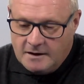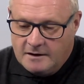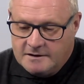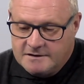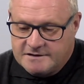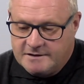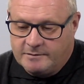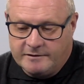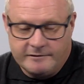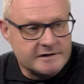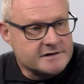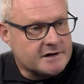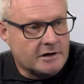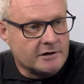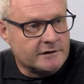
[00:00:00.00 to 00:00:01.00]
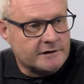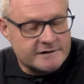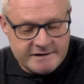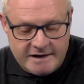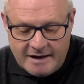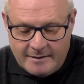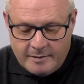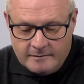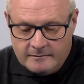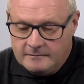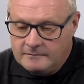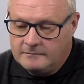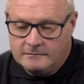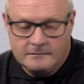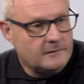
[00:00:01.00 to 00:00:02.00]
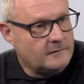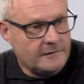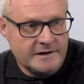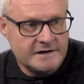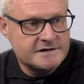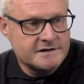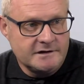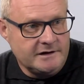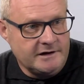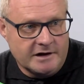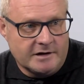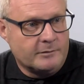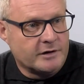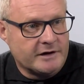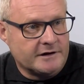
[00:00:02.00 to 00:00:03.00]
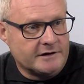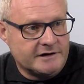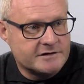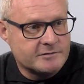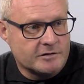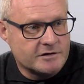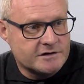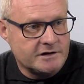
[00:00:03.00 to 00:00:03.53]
simply rinse that under the tap. This, you can put it in the dishwasher,